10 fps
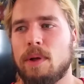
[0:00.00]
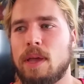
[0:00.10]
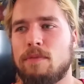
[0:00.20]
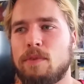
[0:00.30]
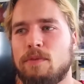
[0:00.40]

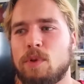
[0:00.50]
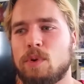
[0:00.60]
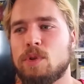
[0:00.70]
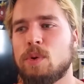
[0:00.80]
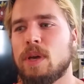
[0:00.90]
if
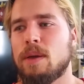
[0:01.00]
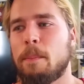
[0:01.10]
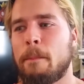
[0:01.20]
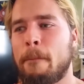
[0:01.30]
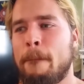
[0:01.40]
you're
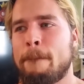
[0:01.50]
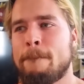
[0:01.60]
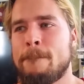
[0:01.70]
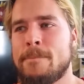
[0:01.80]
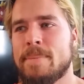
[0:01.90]
doing
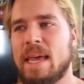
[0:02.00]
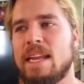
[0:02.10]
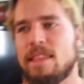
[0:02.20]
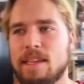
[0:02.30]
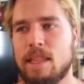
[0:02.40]

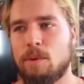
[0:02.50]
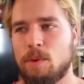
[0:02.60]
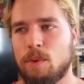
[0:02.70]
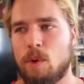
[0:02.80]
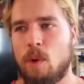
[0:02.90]
anything that
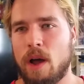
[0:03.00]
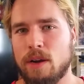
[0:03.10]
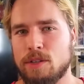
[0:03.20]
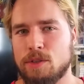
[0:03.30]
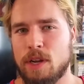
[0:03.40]
would
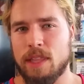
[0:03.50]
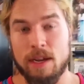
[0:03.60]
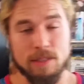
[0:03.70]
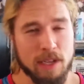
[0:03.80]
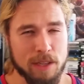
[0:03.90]
require strength
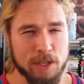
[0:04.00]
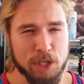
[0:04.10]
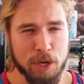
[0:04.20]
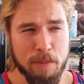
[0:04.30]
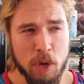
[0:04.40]
outside of the
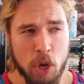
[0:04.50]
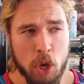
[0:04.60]
gym,